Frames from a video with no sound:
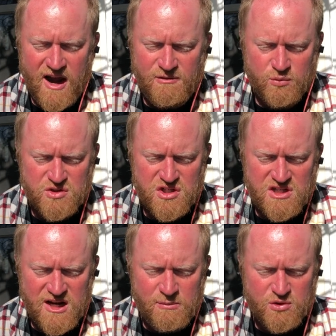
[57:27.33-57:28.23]
Afterwards the
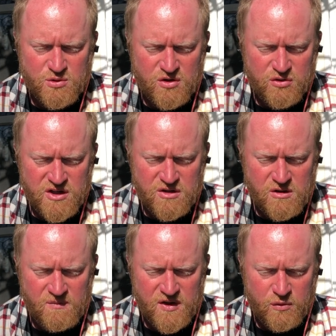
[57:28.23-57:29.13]
tables were
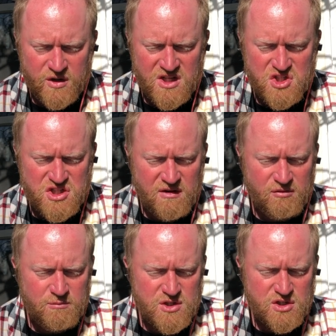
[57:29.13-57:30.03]
cleared, and the queen sent
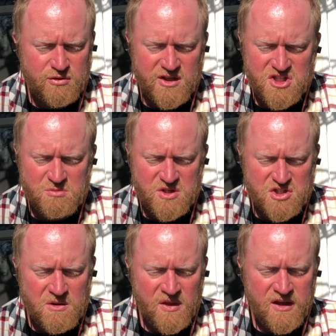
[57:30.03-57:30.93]
for musical
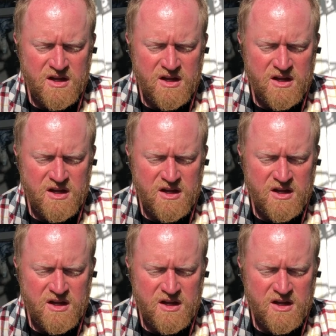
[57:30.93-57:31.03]
instruments,